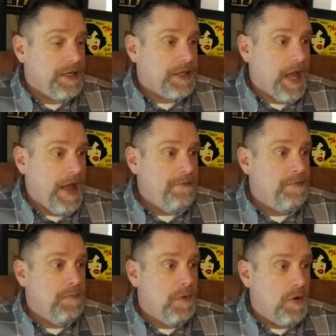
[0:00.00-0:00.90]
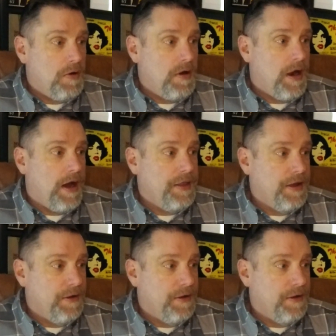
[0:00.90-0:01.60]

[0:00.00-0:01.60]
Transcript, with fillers: kind of more on the